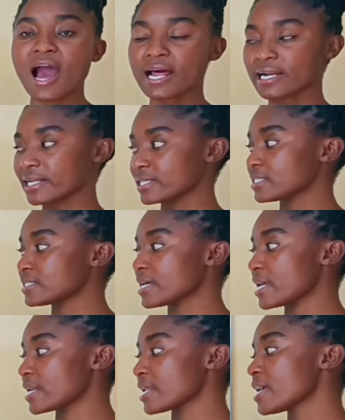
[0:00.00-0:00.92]

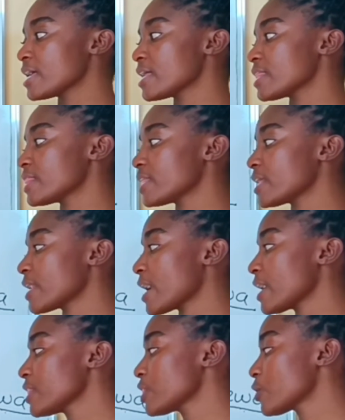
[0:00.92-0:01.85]
understand. The
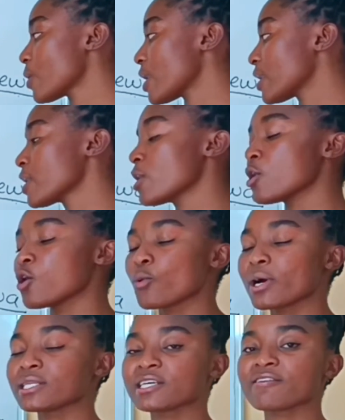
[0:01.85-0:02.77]
9th one,
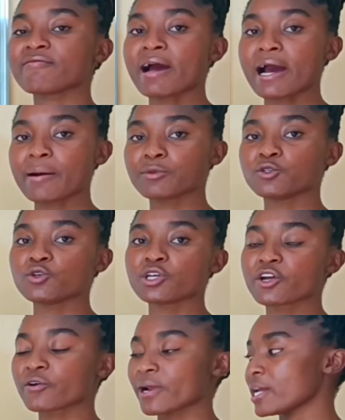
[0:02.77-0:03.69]
whatever I'm
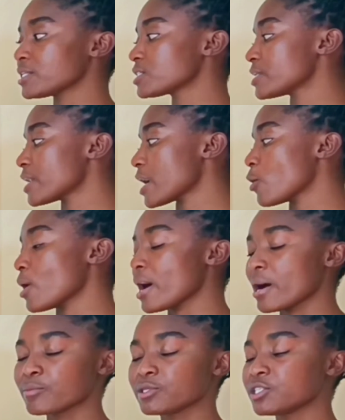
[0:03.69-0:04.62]
doing right now,
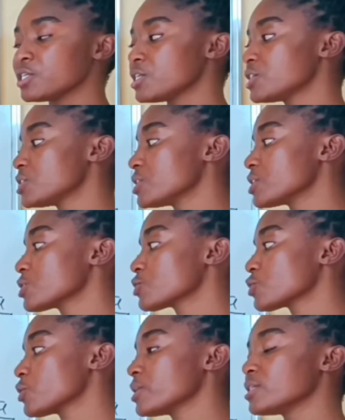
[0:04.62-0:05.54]
I'm teaching.
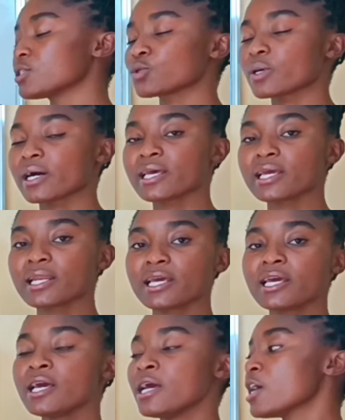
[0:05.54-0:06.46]
So in
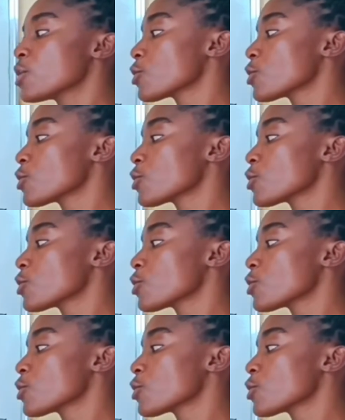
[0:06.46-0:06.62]
Swahili,